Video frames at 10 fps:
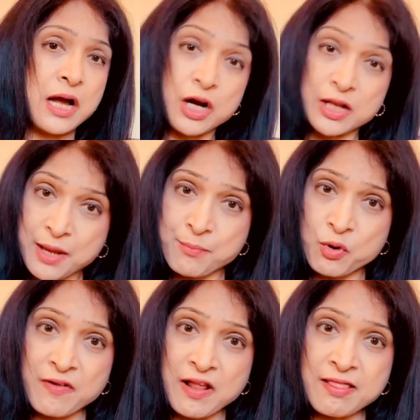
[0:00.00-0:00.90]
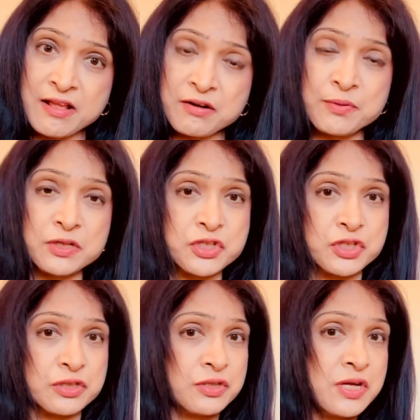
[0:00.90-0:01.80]
are they more vulnerable
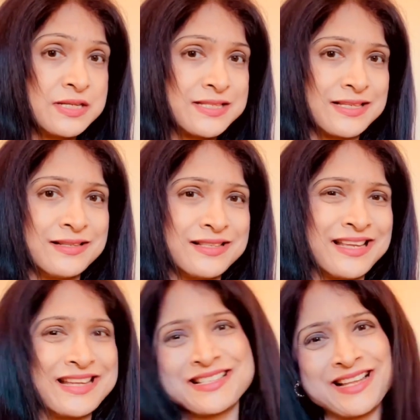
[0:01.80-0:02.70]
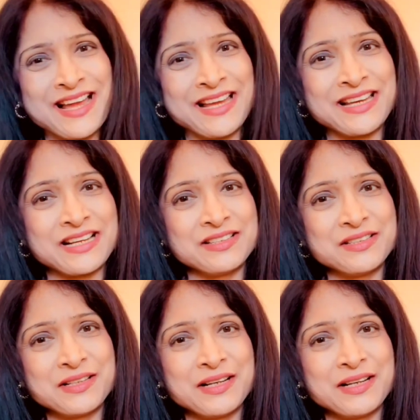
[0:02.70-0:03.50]
to things like,